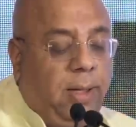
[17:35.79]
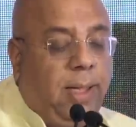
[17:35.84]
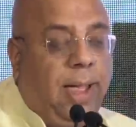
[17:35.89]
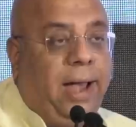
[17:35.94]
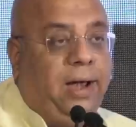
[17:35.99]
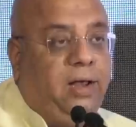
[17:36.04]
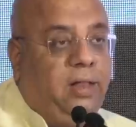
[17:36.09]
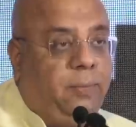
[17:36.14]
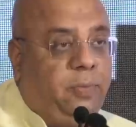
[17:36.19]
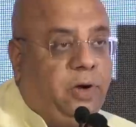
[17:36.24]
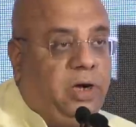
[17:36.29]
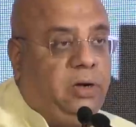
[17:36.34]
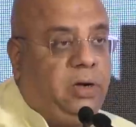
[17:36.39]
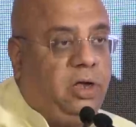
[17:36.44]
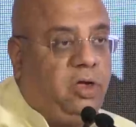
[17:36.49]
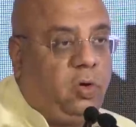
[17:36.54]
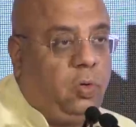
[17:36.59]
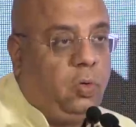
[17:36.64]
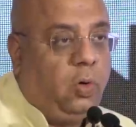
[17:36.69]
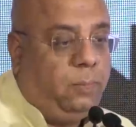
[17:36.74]
and the print
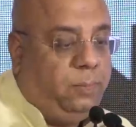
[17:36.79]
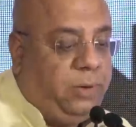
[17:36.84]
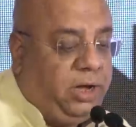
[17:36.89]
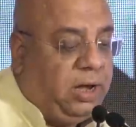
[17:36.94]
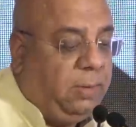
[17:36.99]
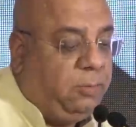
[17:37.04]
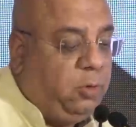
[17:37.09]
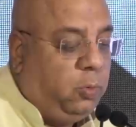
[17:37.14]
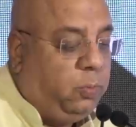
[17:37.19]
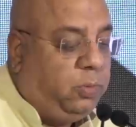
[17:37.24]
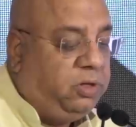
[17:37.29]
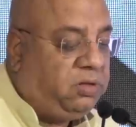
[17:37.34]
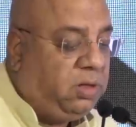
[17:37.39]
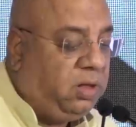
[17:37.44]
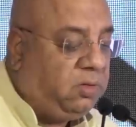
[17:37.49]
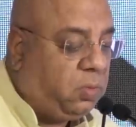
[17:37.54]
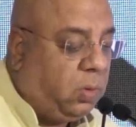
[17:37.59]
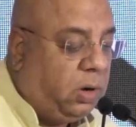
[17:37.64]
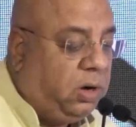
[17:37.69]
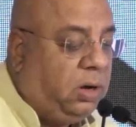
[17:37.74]
issue of BW
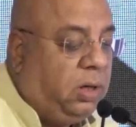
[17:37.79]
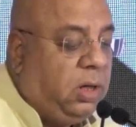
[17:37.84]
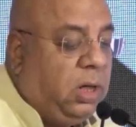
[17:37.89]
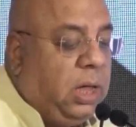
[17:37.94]
Business World.